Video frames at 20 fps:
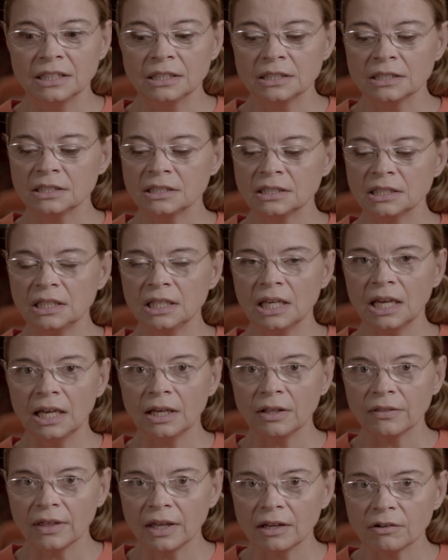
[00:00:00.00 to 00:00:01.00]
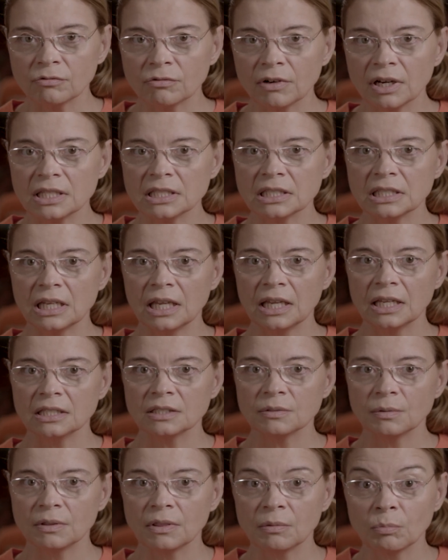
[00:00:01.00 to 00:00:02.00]
see how that
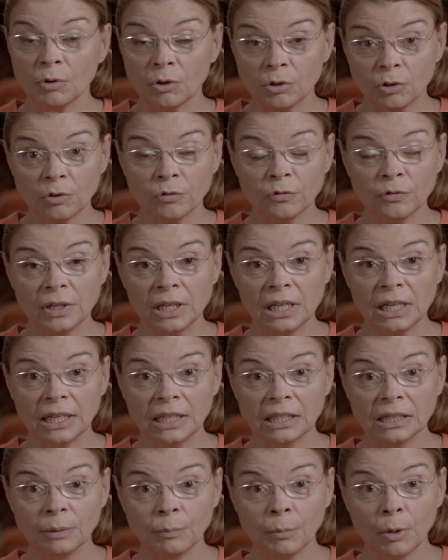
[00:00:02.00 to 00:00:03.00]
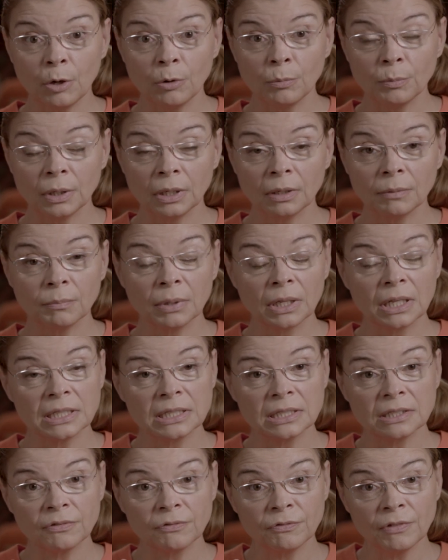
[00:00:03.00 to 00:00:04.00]
resonates with what you're feeling in the moment,
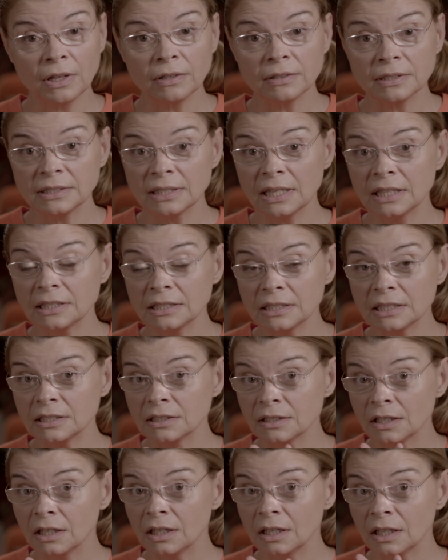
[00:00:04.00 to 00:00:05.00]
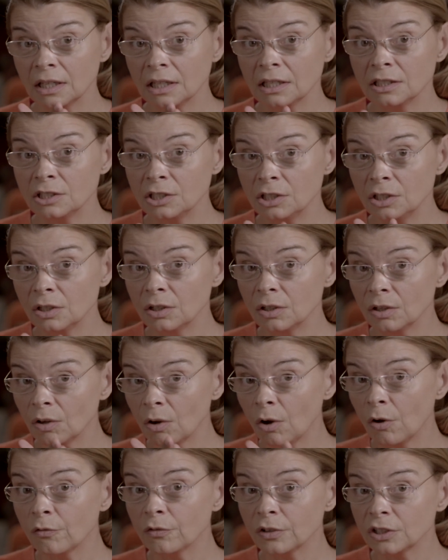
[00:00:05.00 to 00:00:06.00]
because the felt sense is
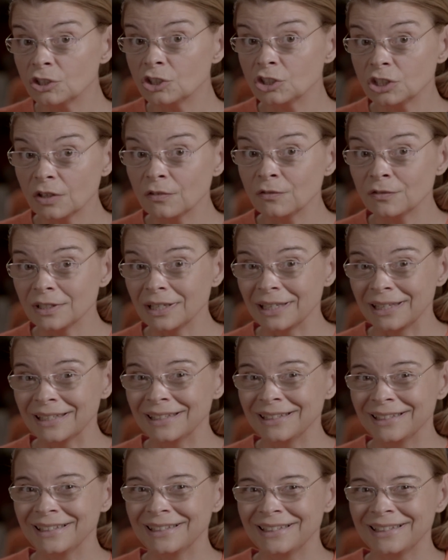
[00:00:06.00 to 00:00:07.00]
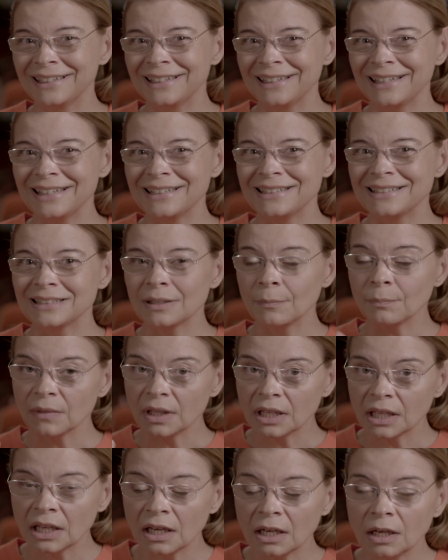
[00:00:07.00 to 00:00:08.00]
often shifting. As
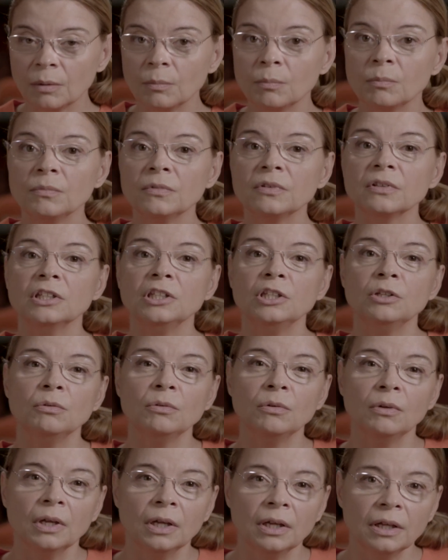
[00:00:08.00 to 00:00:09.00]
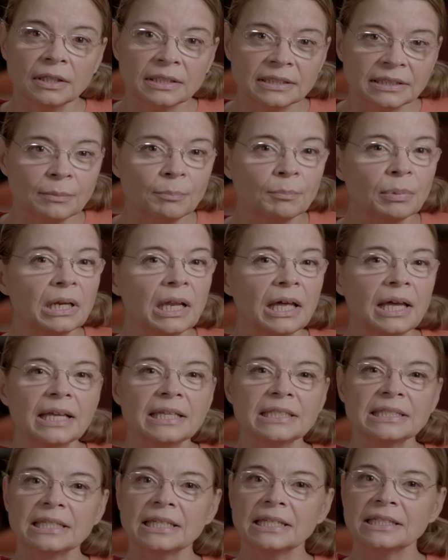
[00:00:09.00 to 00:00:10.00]
something comes and you
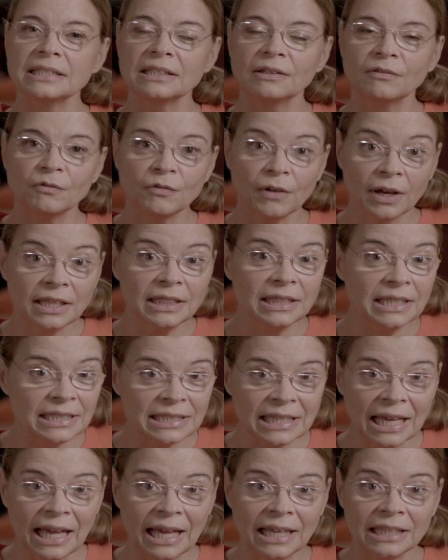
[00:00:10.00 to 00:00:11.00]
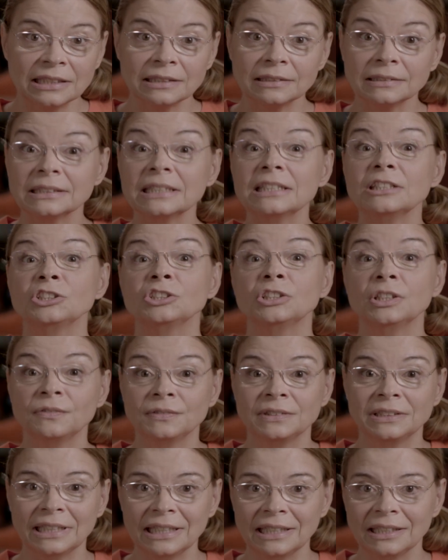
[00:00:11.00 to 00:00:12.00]
symbolize it and find these handles, it
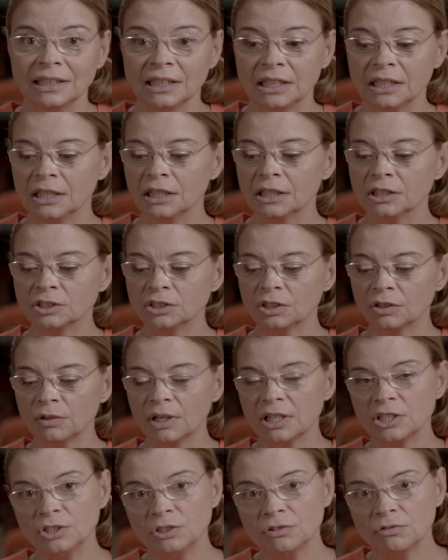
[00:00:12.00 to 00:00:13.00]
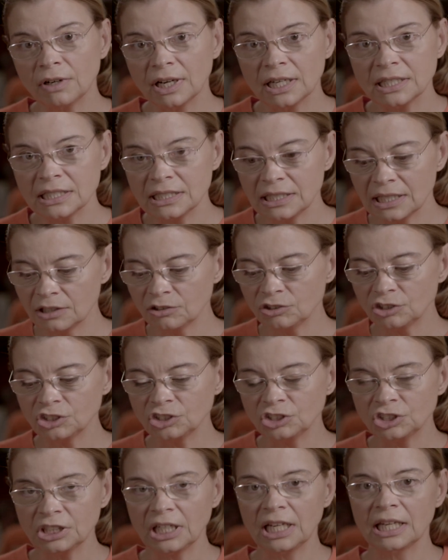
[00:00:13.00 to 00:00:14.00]
shifts it. So as you write it down,
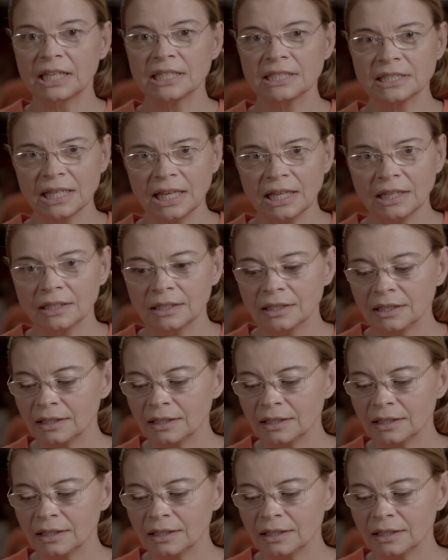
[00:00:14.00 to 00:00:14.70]
just check, is that